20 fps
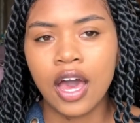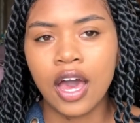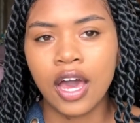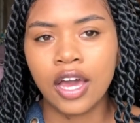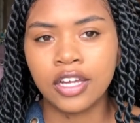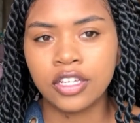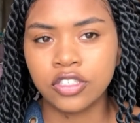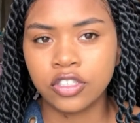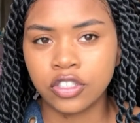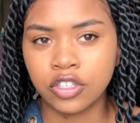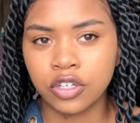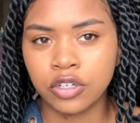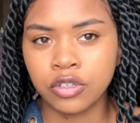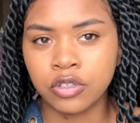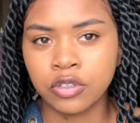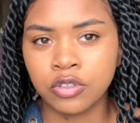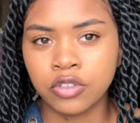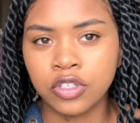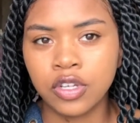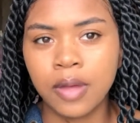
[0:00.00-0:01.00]
I
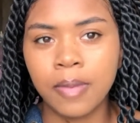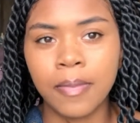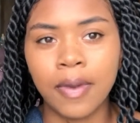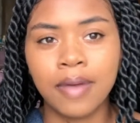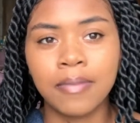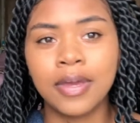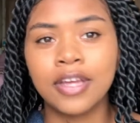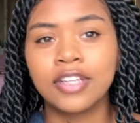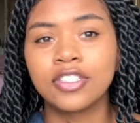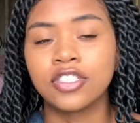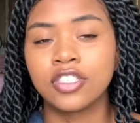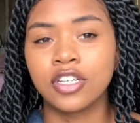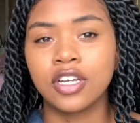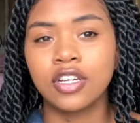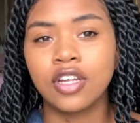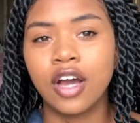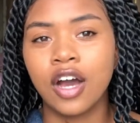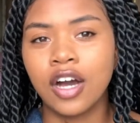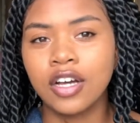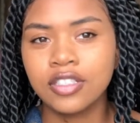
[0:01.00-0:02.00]
chose my major,
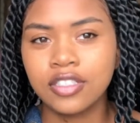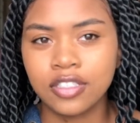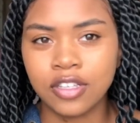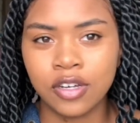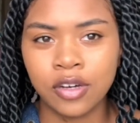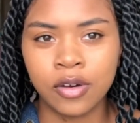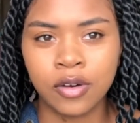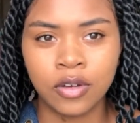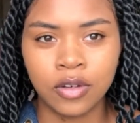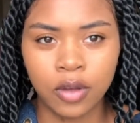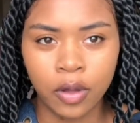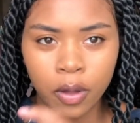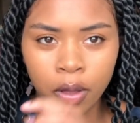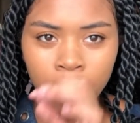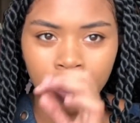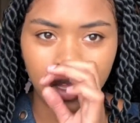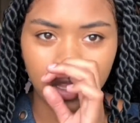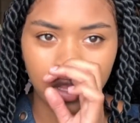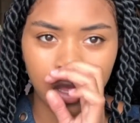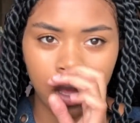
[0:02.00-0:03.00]
and also
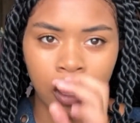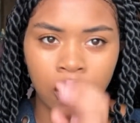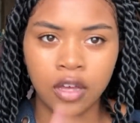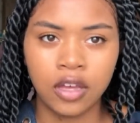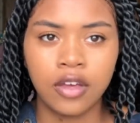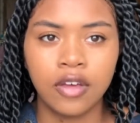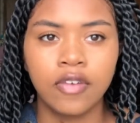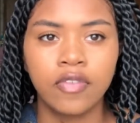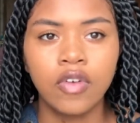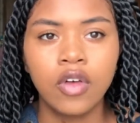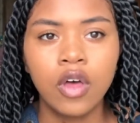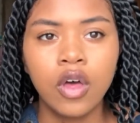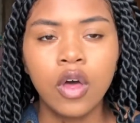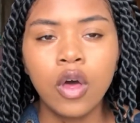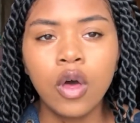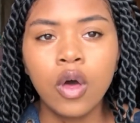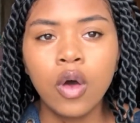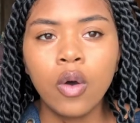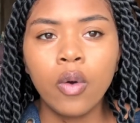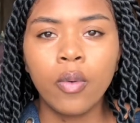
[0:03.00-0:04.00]
going along of
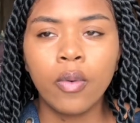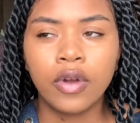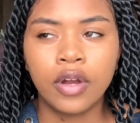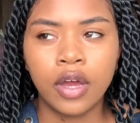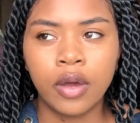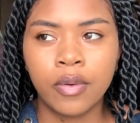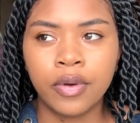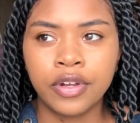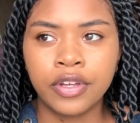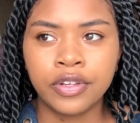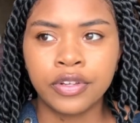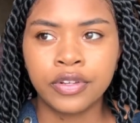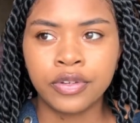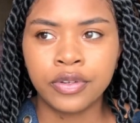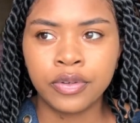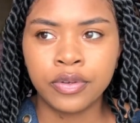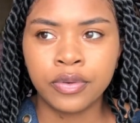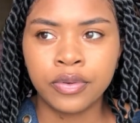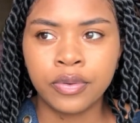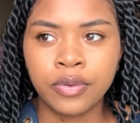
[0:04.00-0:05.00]
what I want to
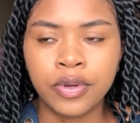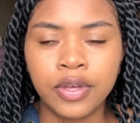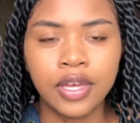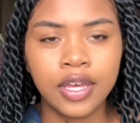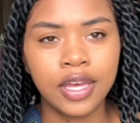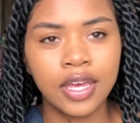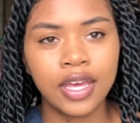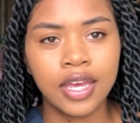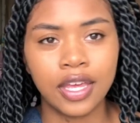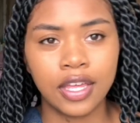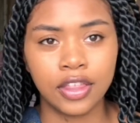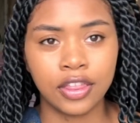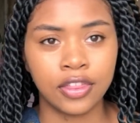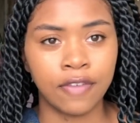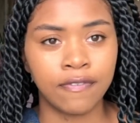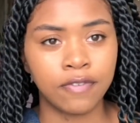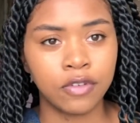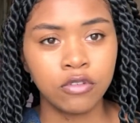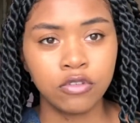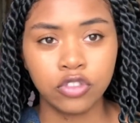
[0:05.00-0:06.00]
do in
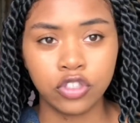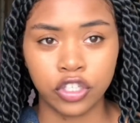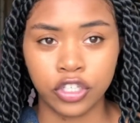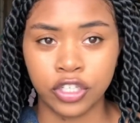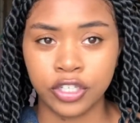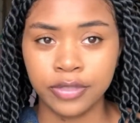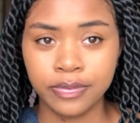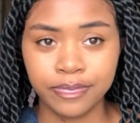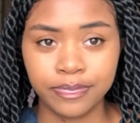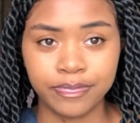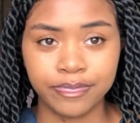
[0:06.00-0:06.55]
the future.